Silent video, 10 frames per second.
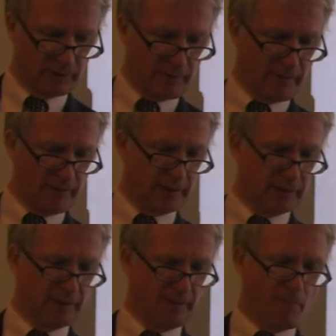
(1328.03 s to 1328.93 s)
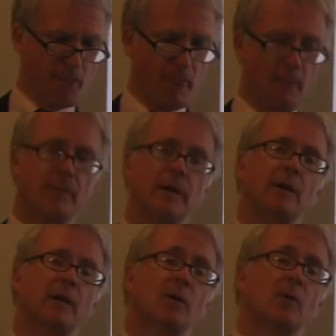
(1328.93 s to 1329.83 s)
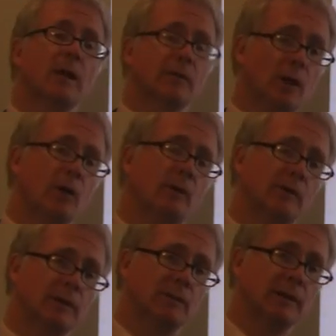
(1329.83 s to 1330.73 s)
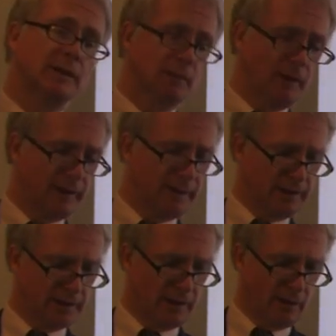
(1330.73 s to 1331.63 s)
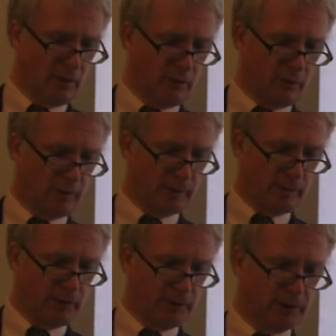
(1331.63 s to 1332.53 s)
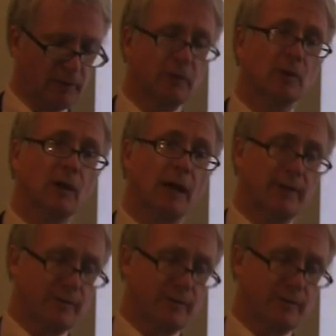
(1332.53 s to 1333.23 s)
ethics. We have global responsibilities for promotion of good life